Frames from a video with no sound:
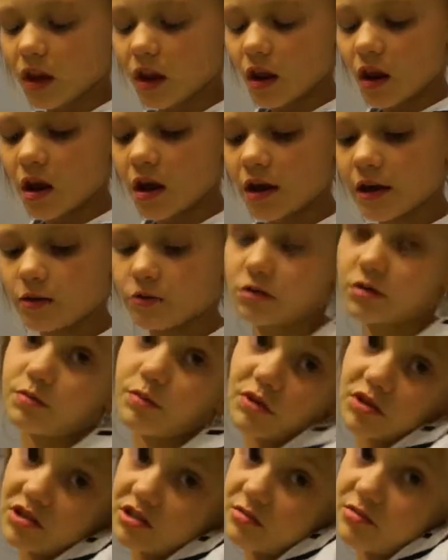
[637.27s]
it was
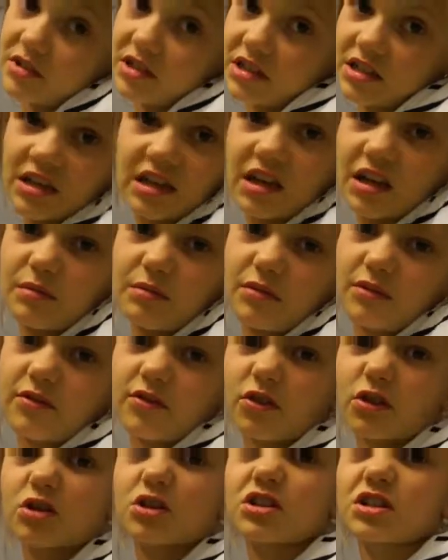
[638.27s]
supposed to be sticky
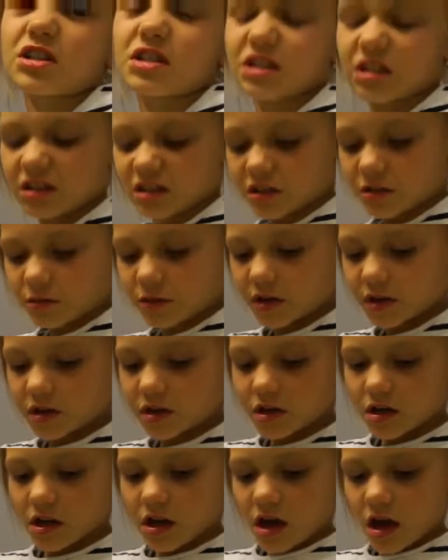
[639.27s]
before, just a little bit.
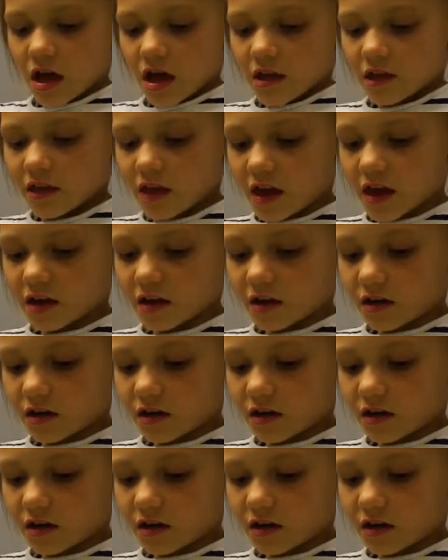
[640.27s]
Then